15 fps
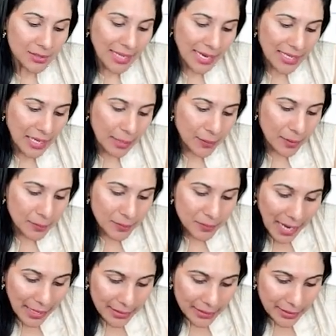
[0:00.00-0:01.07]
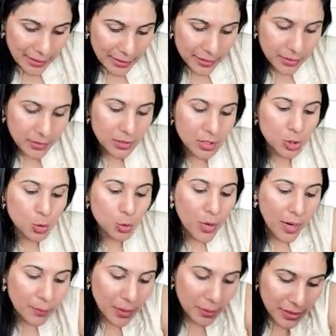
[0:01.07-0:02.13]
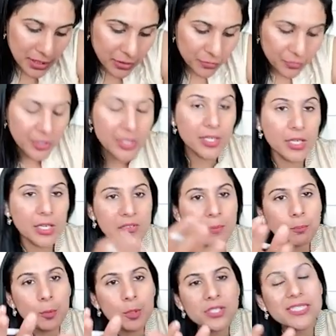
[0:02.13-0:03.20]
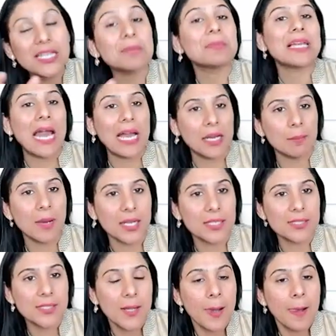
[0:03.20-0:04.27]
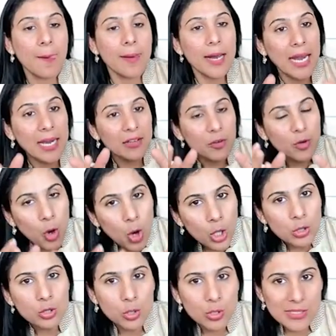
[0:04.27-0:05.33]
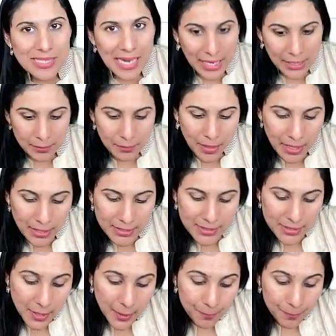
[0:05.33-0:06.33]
10 mm anterior, 2 mm inferior, we put some landmarks. And on those landmarks,